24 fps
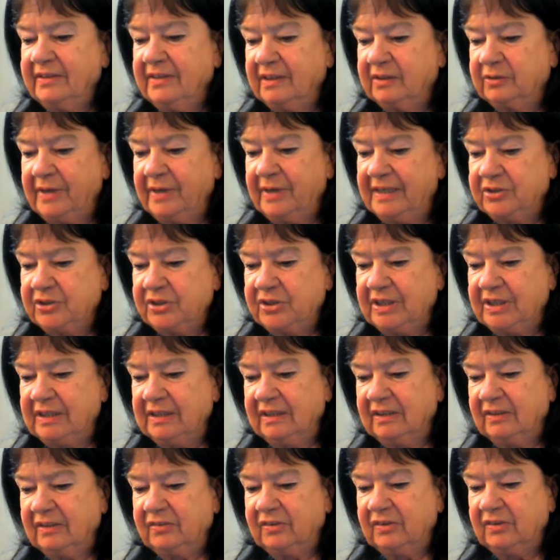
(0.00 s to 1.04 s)
the great
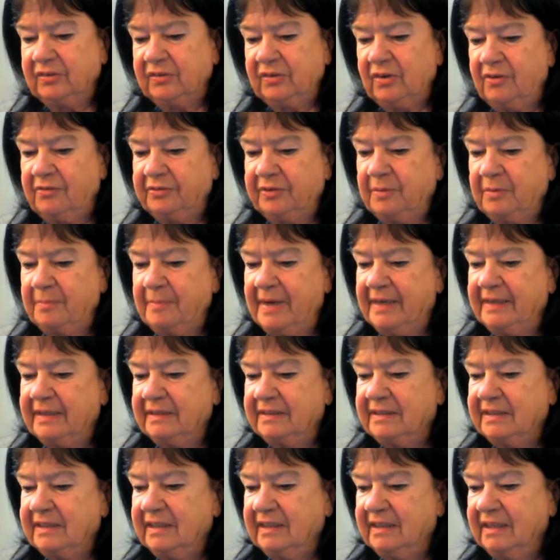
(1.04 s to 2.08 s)
geniuses of
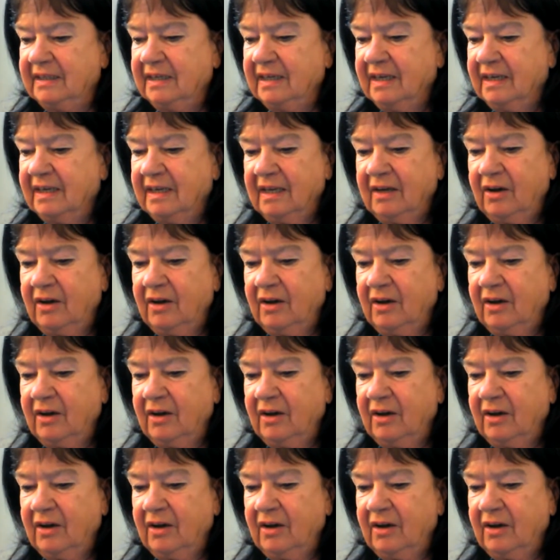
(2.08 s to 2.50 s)
humanity,